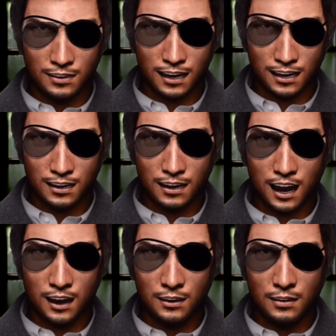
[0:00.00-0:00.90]
And
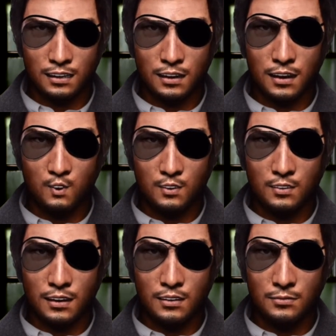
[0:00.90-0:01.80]
let's see
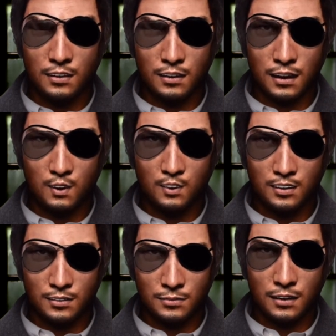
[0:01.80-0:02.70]
here. In no particular
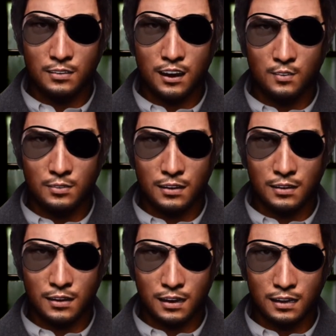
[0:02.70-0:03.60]
order, I'll just go right down
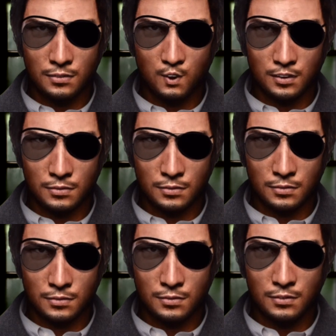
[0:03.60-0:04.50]
the list here.
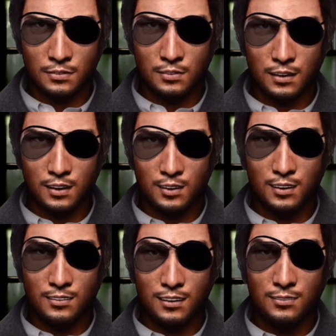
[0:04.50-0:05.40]
I took some
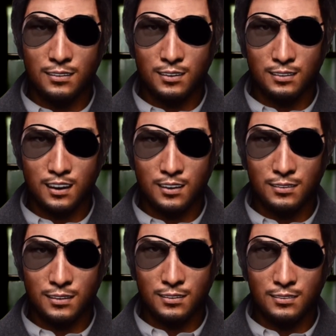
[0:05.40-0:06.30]
screen caps, so
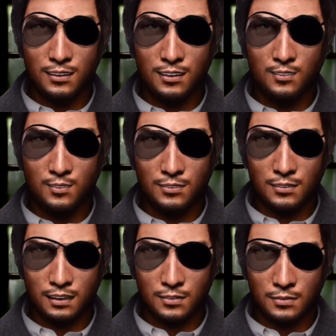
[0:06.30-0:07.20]
I'm using them as
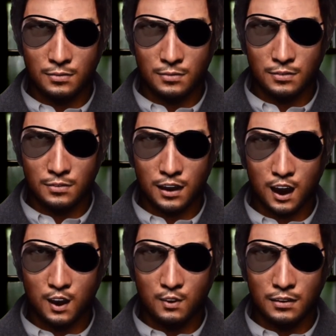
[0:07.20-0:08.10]
reference.
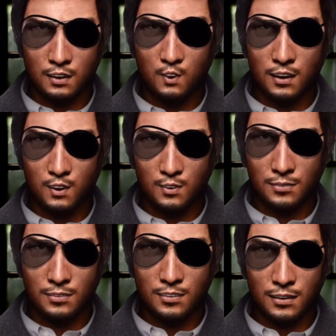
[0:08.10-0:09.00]
Let's see here.